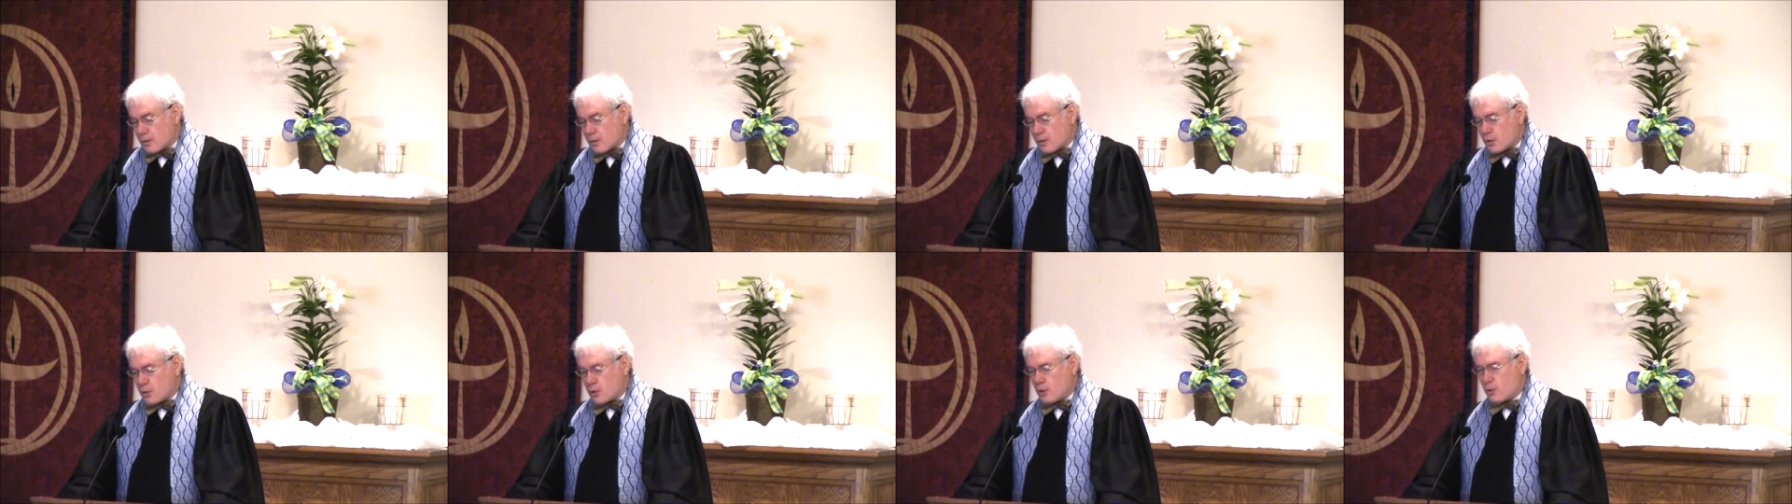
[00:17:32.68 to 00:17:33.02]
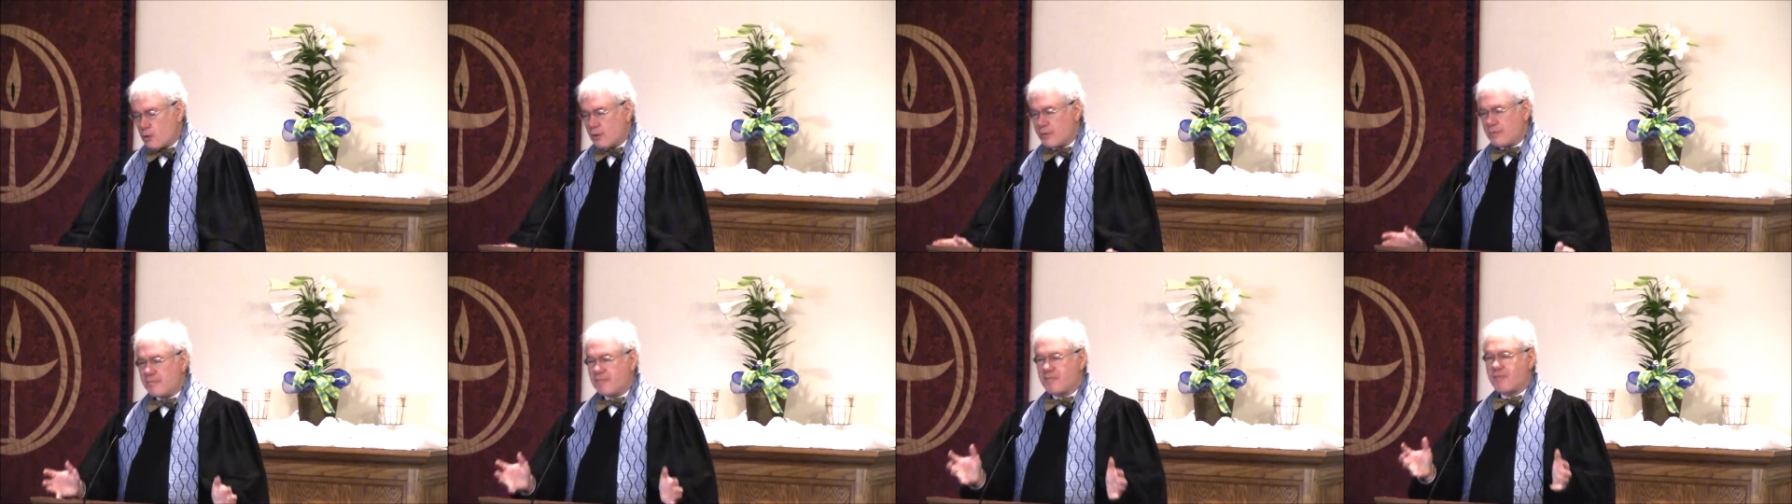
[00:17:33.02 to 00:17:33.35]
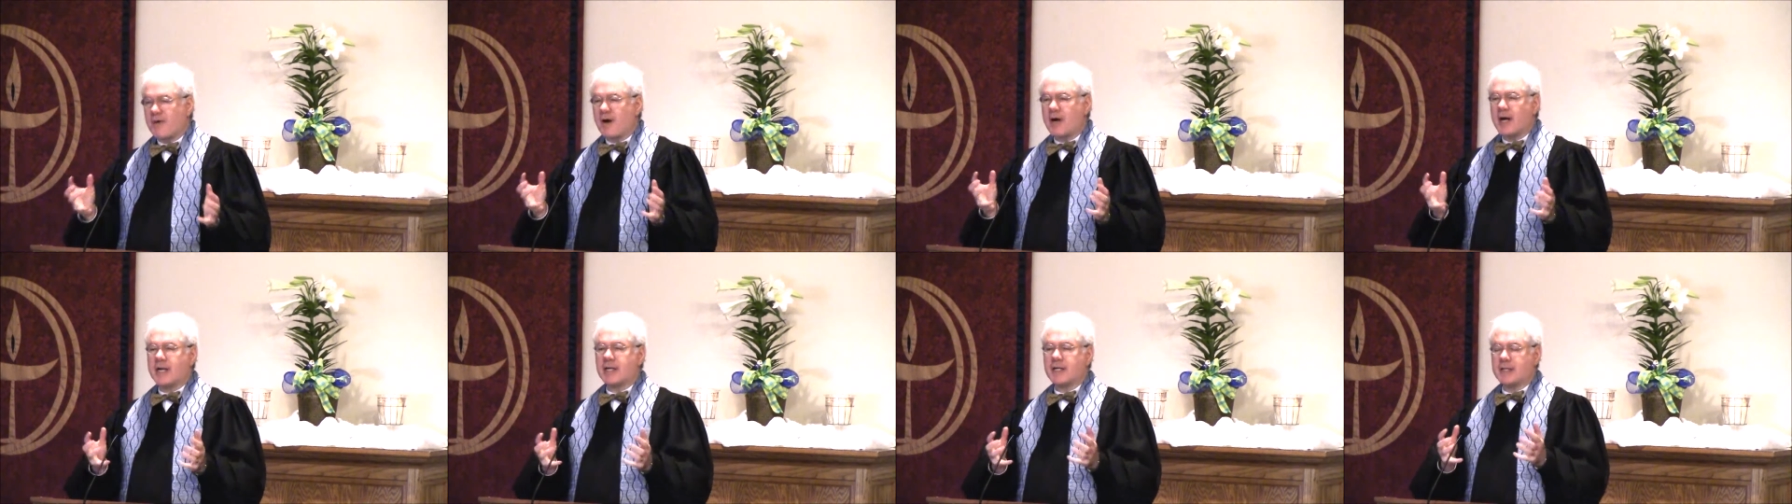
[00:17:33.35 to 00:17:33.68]
could
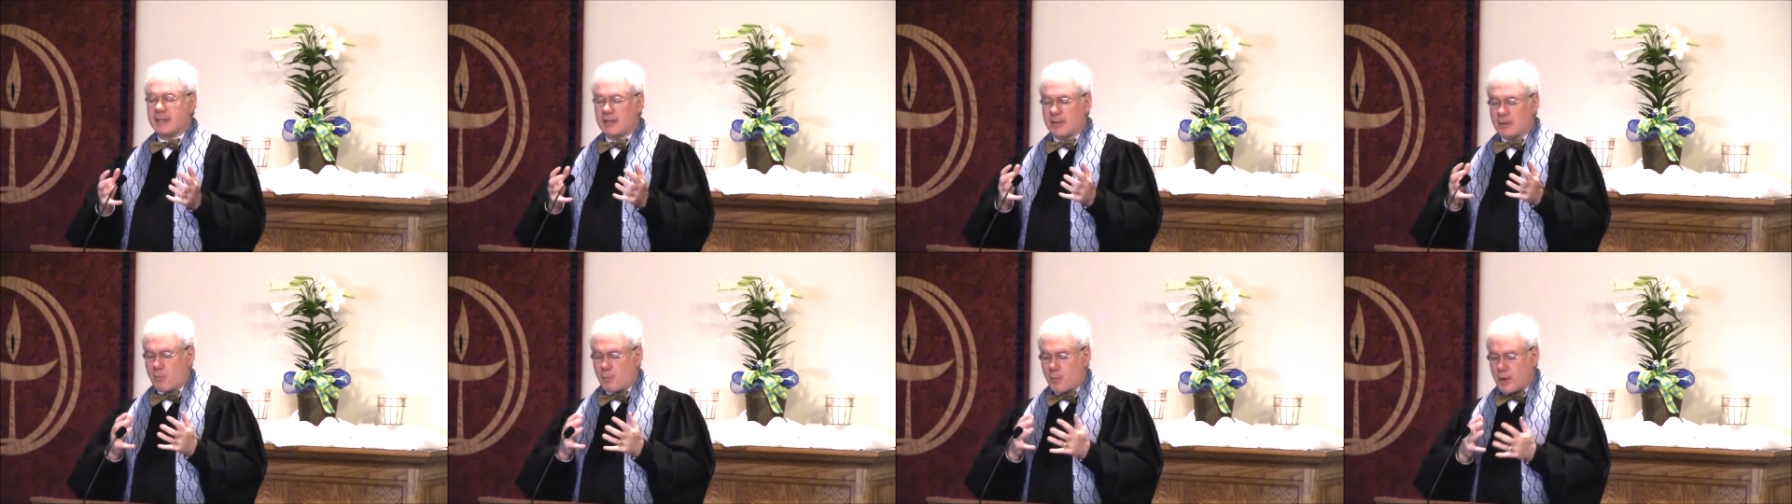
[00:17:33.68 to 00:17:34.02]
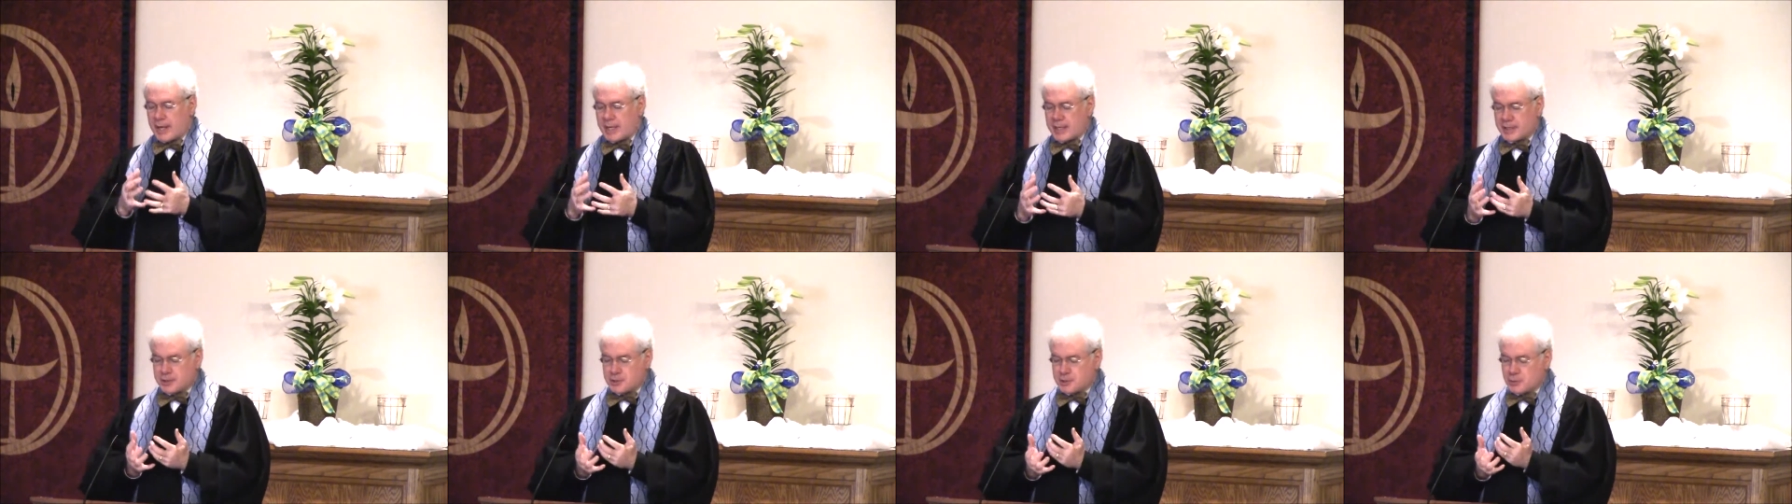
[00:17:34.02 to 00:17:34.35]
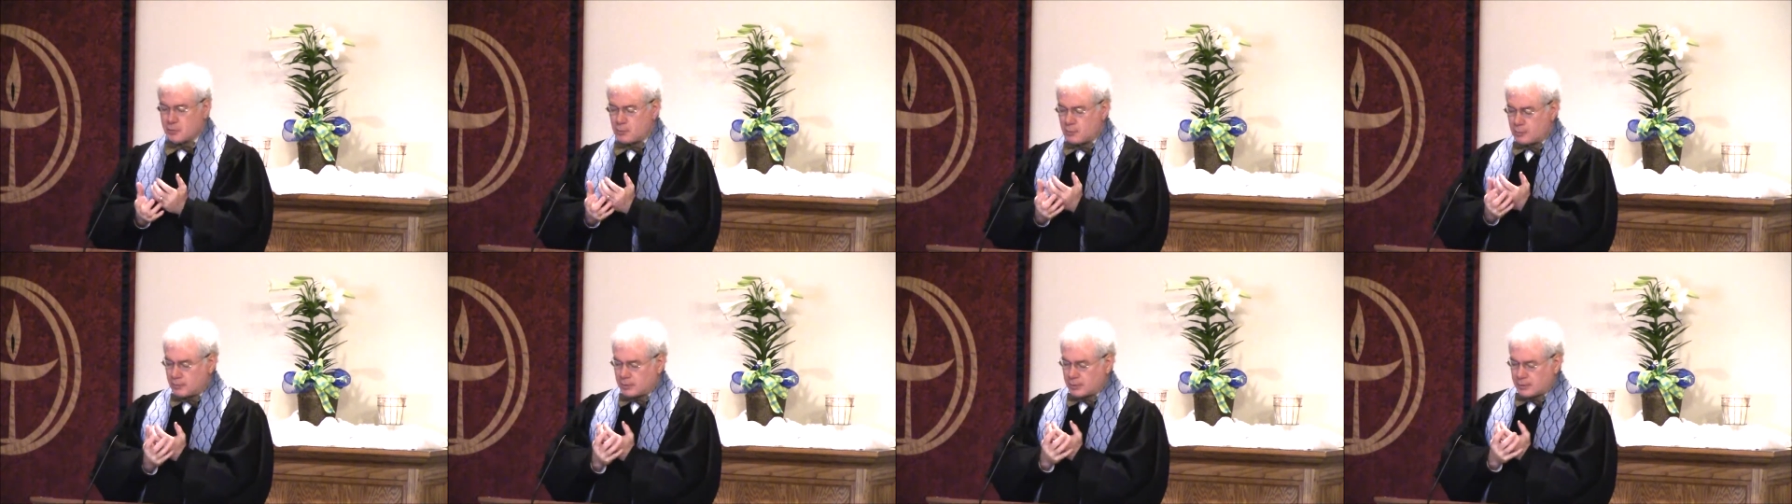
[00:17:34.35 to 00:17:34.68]
find a way
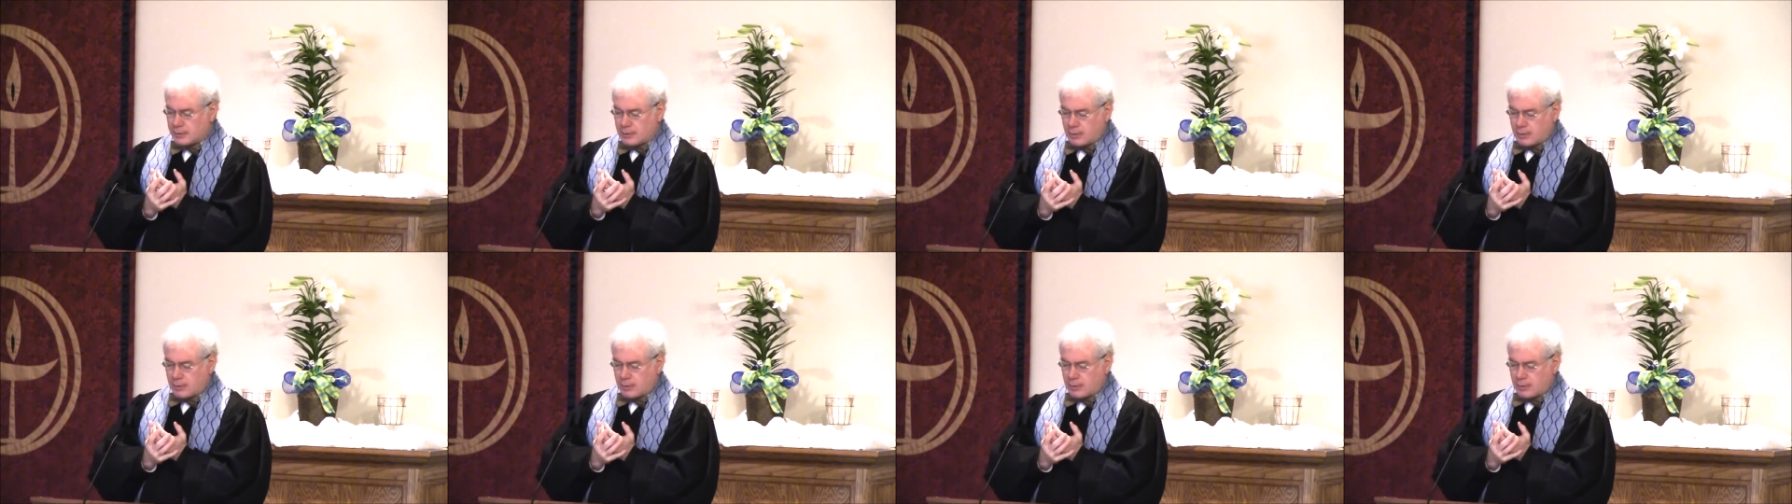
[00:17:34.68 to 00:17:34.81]
to